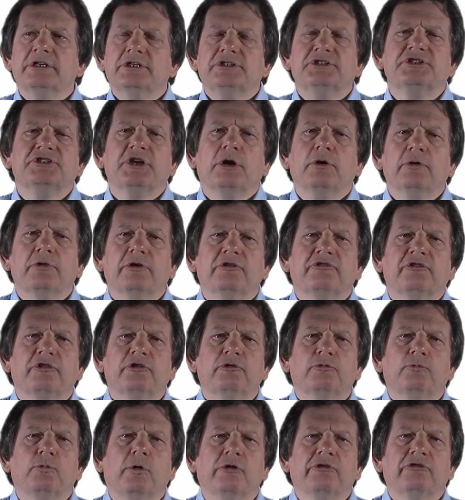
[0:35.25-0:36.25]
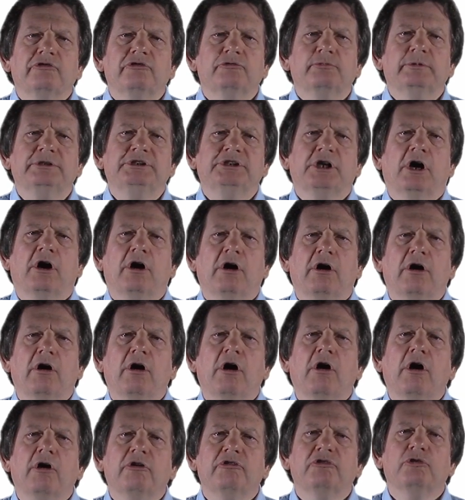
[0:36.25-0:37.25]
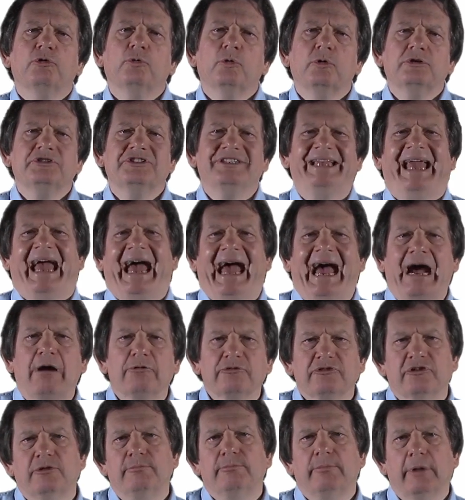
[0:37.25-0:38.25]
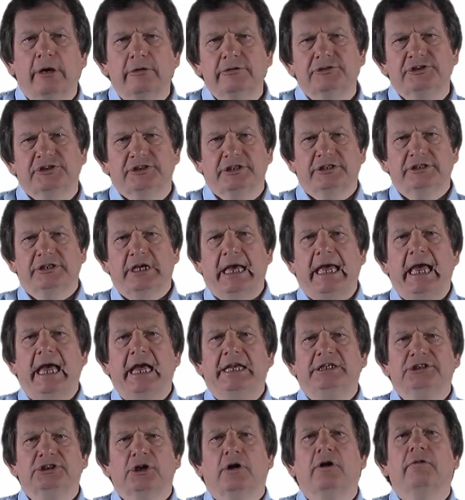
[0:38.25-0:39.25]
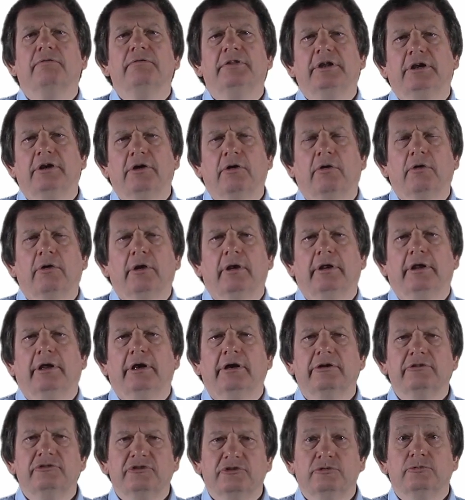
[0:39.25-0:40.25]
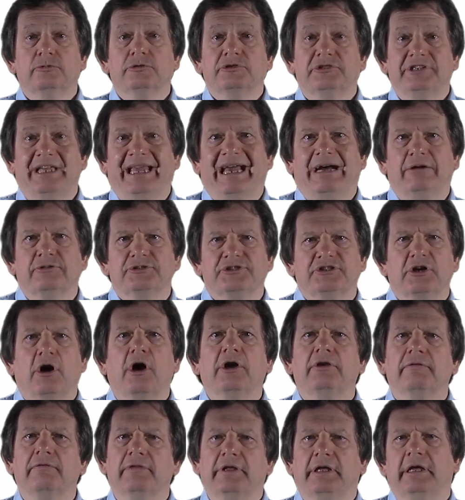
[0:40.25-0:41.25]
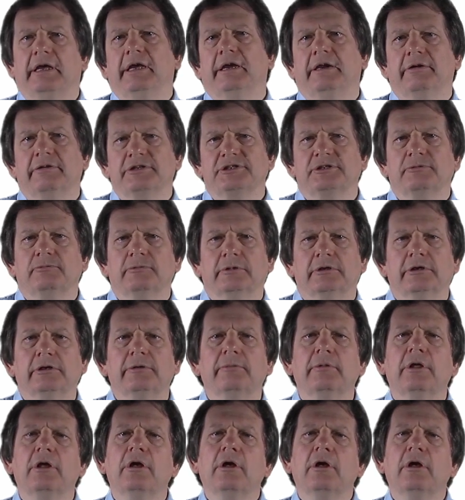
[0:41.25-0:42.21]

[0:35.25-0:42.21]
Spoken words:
so that the ones which are towards the outermost edge of the cochlea, towards the outside of the ear as it were,